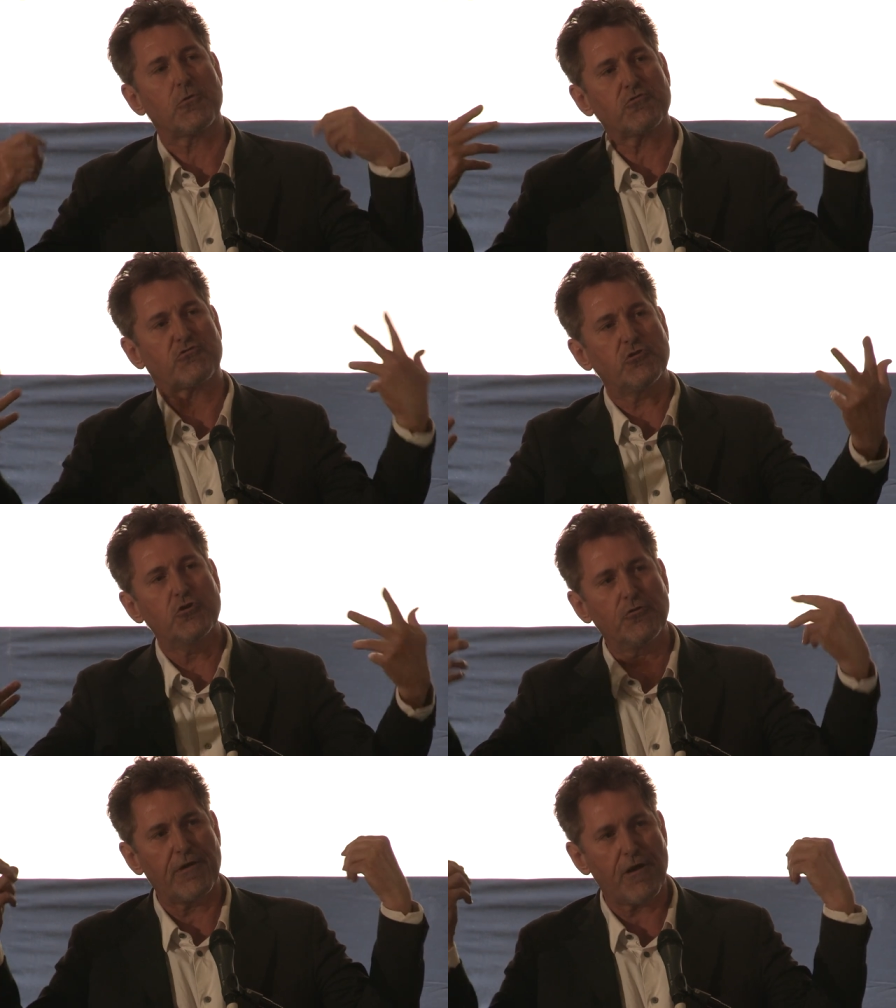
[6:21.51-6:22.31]

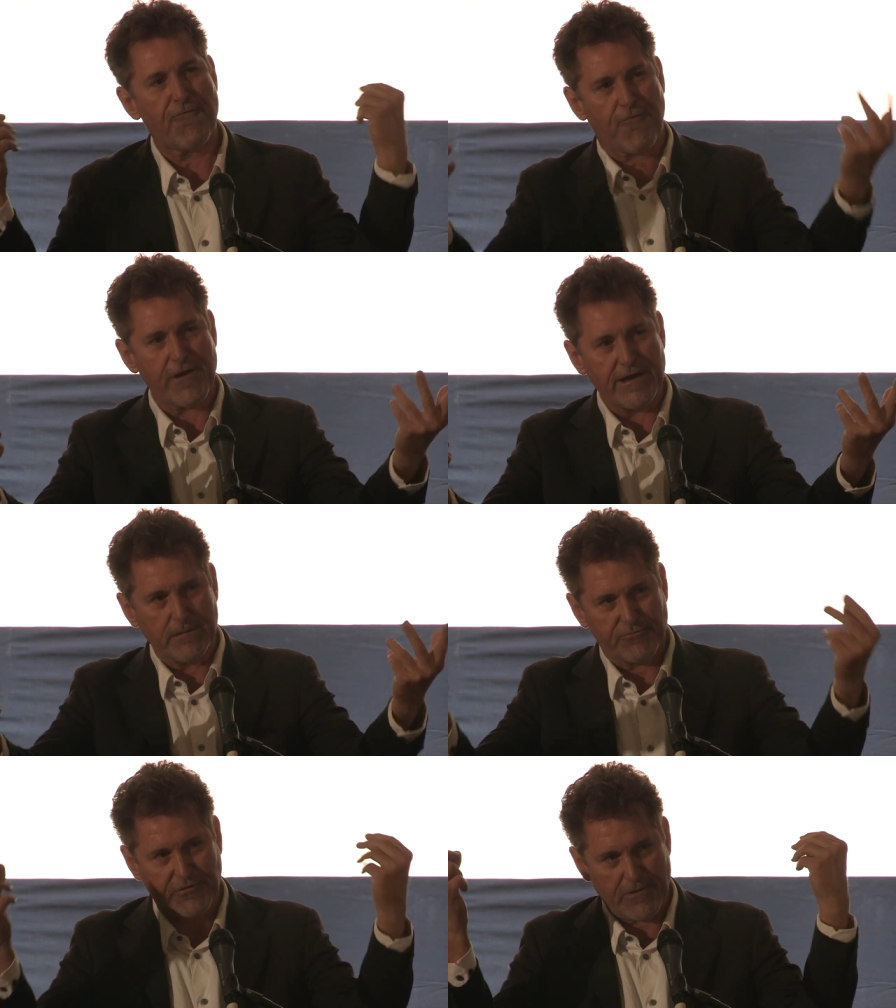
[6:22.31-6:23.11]
pursue their
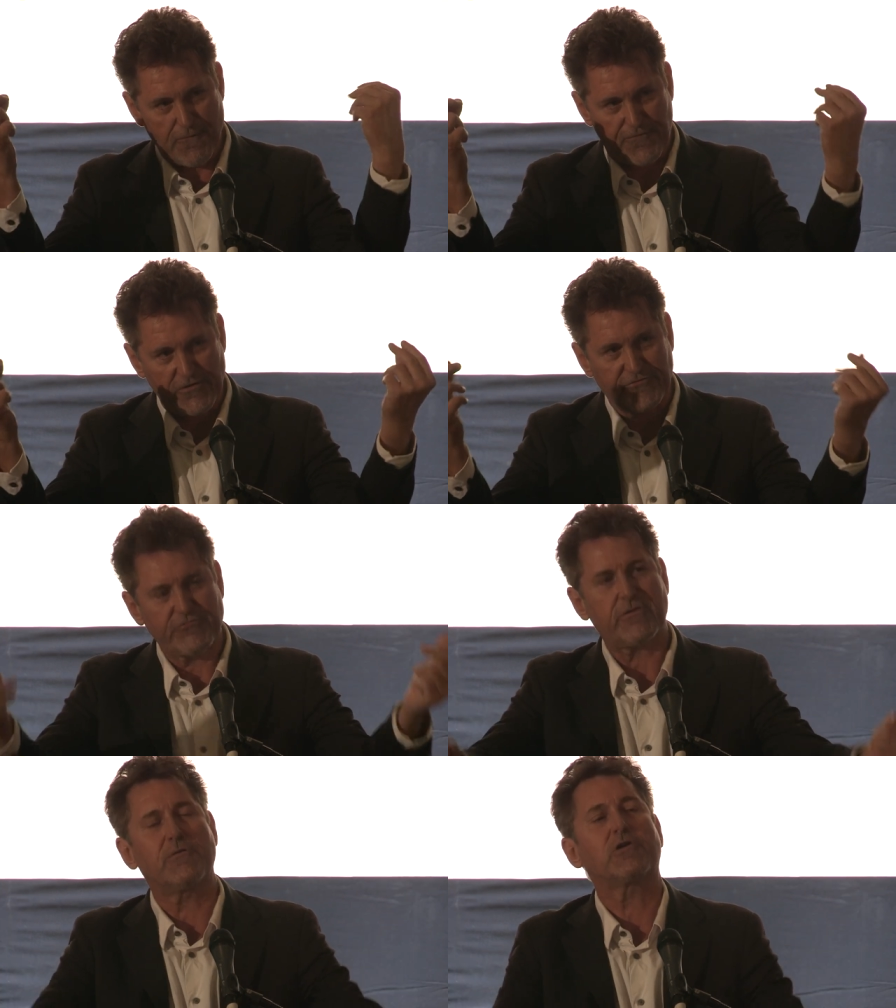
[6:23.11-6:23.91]
freedoms and their
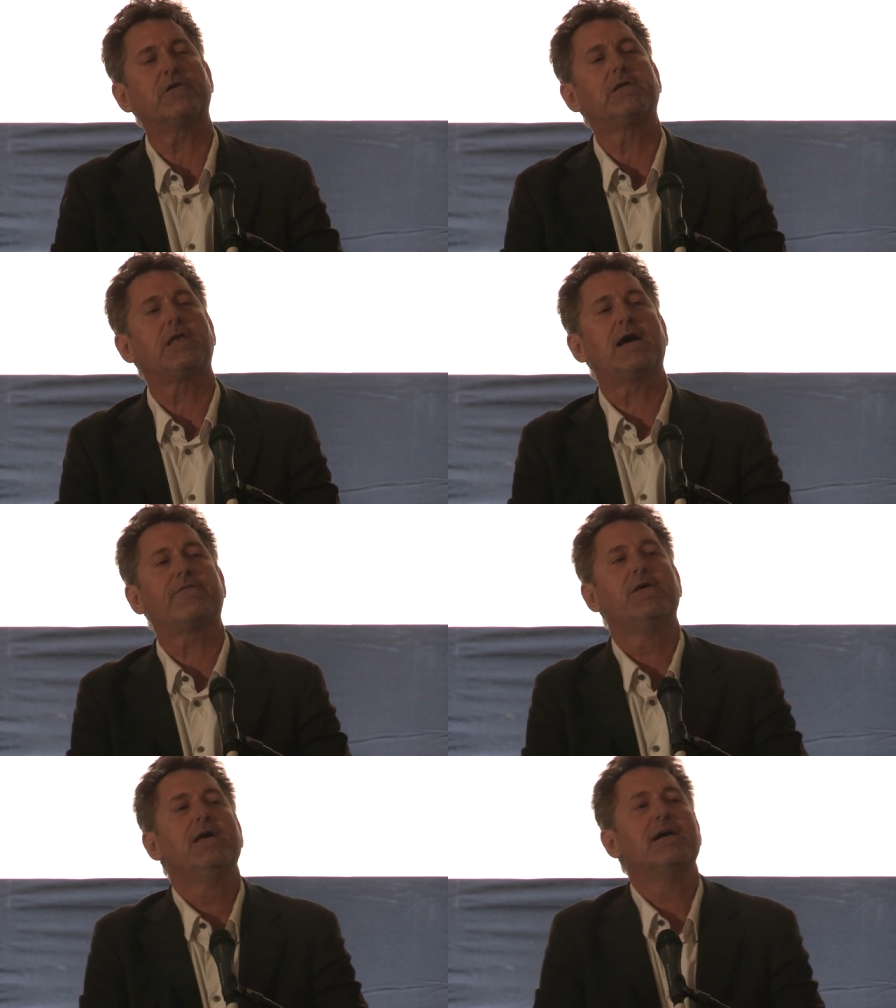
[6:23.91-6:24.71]
visions of the good
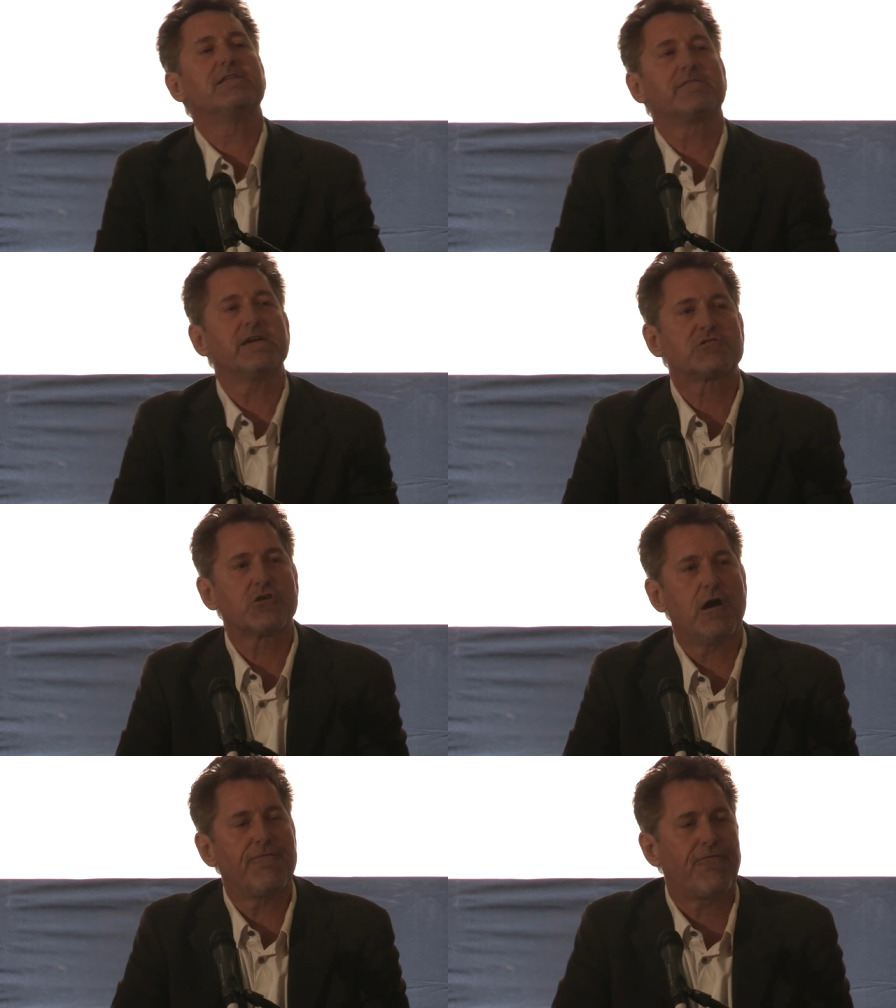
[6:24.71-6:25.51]
life as they
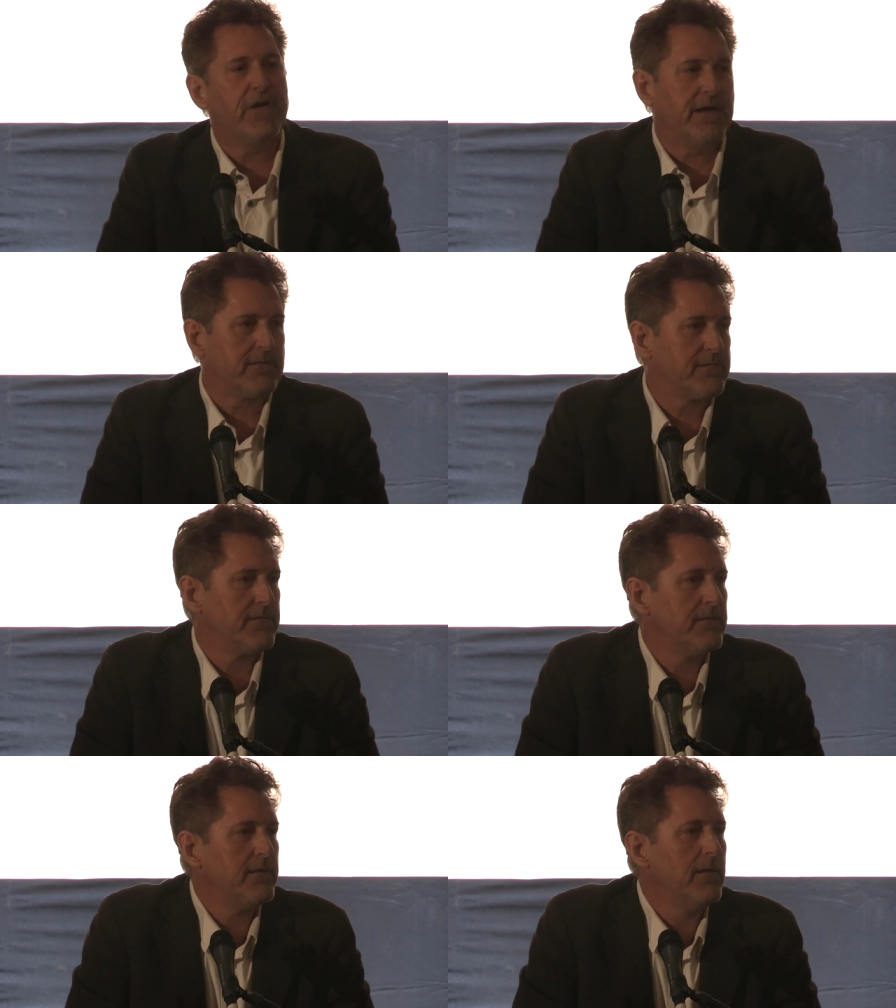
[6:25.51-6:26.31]
saw fit.